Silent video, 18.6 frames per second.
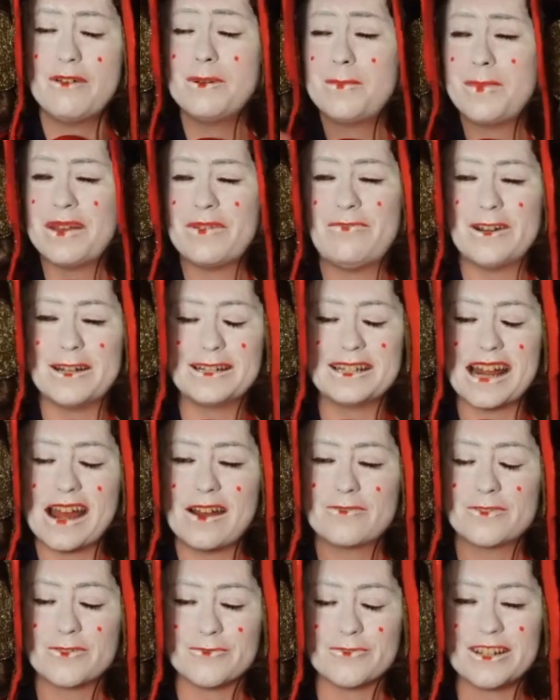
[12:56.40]
It would be fun to
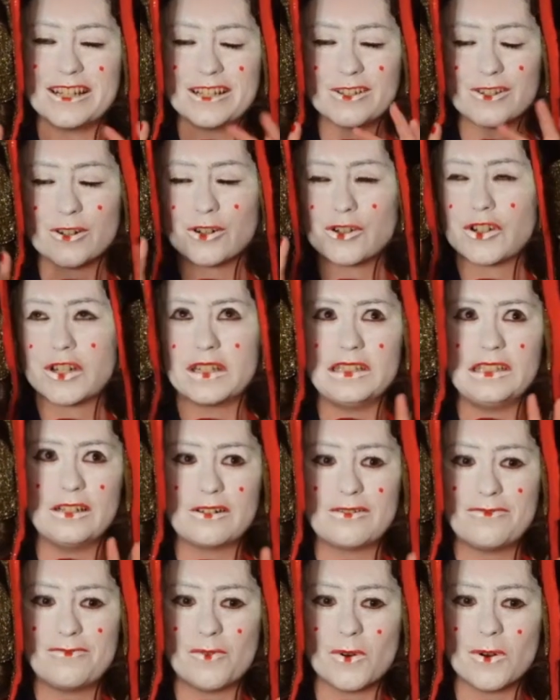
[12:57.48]
have to research and
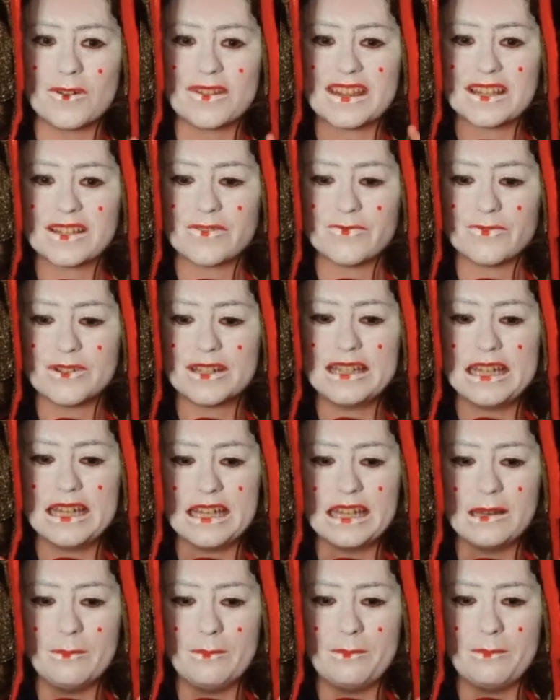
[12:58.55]
look for this
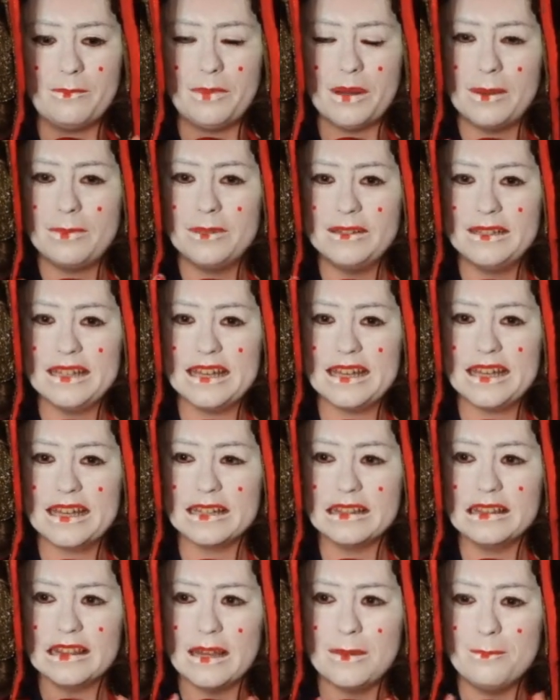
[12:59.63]
really bubbly,
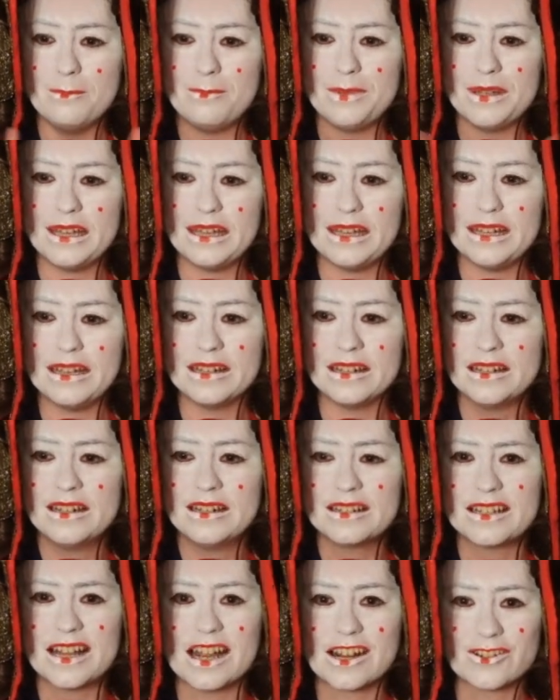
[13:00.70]
lumpy,
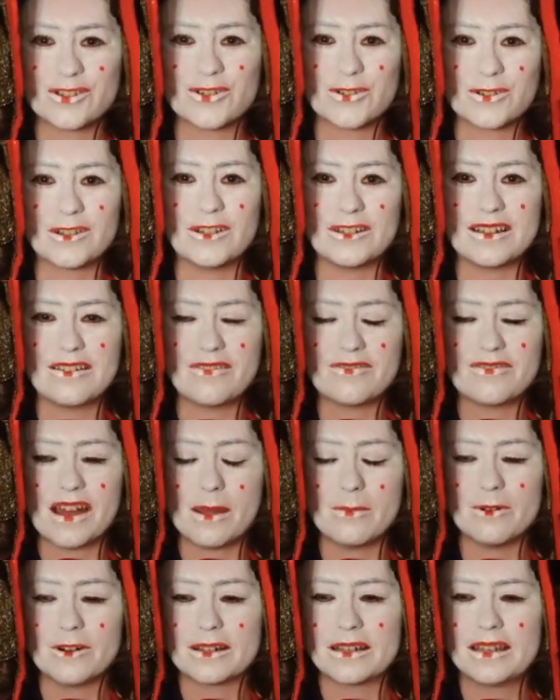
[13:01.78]
textured looking
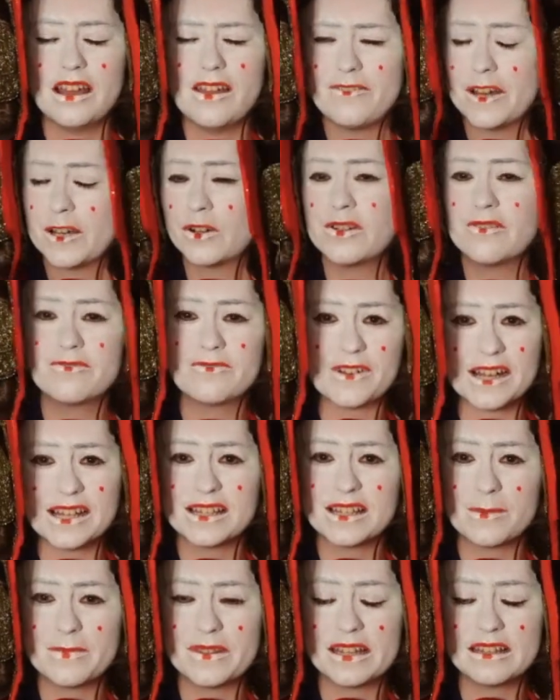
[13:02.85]
fabric. If I couldn't
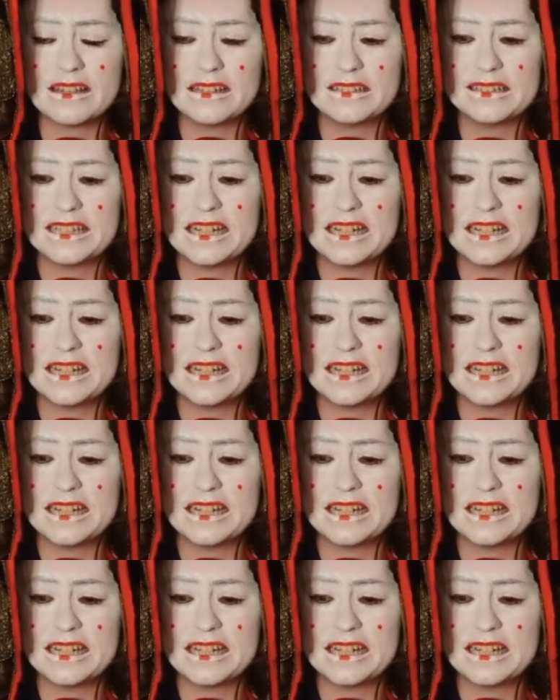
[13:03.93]
find something like